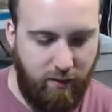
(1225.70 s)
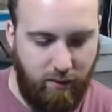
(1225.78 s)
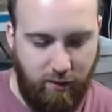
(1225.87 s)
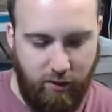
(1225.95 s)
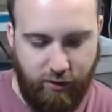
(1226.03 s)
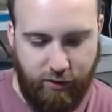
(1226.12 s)

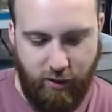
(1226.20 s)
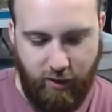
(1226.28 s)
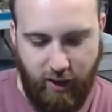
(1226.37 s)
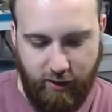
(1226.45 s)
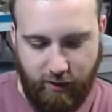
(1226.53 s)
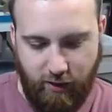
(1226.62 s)
So
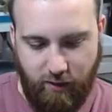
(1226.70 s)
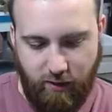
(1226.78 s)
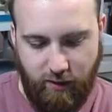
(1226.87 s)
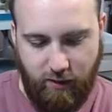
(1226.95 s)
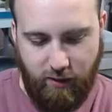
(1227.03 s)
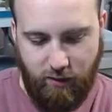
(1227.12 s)
yeah, so
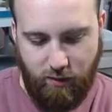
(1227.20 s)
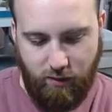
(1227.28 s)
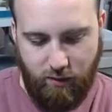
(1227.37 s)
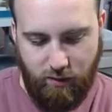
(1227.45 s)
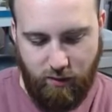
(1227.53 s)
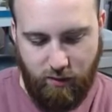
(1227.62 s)

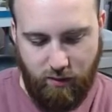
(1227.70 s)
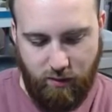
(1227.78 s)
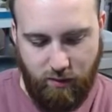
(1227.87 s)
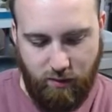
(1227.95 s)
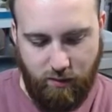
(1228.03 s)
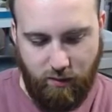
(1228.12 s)

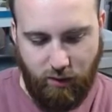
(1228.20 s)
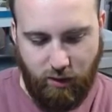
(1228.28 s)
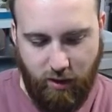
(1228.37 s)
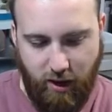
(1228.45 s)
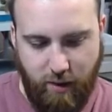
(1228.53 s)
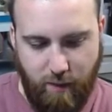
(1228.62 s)

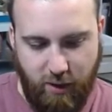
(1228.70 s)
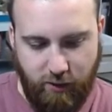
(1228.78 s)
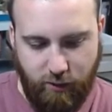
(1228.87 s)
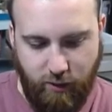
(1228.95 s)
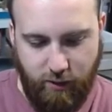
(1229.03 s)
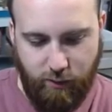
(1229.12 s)
Kleiner Bar
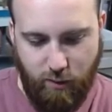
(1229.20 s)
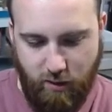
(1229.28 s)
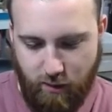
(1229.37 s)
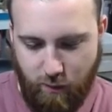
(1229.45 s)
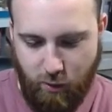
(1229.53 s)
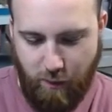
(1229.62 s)
Sword is one of
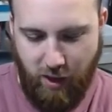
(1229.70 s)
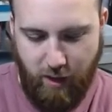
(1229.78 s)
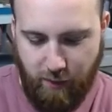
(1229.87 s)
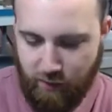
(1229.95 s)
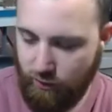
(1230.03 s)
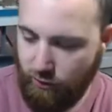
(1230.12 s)
the more
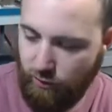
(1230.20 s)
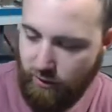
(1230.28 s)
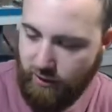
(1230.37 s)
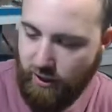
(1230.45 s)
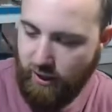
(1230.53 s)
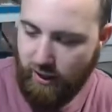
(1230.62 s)
popular swords
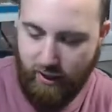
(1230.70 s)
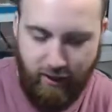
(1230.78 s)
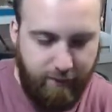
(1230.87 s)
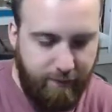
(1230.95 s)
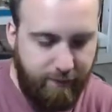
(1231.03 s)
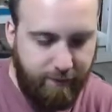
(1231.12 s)
that I get
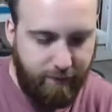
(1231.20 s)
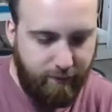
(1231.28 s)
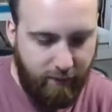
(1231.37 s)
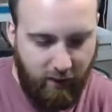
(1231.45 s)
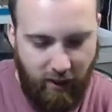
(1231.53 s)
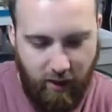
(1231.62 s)
in.
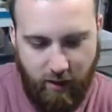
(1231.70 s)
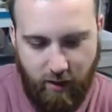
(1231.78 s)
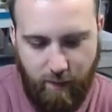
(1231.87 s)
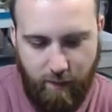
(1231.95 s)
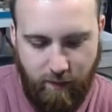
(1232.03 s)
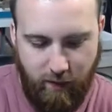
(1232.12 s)

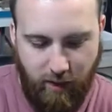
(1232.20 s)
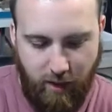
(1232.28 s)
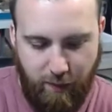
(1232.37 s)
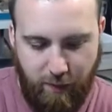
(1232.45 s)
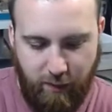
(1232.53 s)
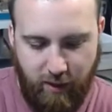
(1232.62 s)
Um, a lot of
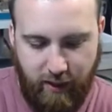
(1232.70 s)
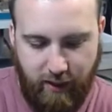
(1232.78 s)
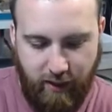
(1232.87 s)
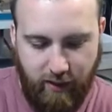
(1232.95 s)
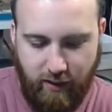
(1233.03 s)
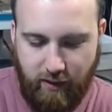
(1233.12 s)
people like
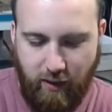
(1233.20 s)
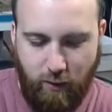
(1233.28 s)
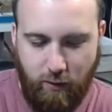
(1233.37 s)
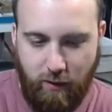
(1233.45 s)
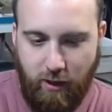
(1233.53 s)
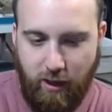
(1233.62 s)
it. They
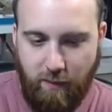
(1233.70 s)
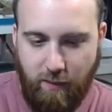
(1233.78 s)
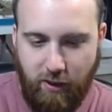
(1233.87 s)
order it up.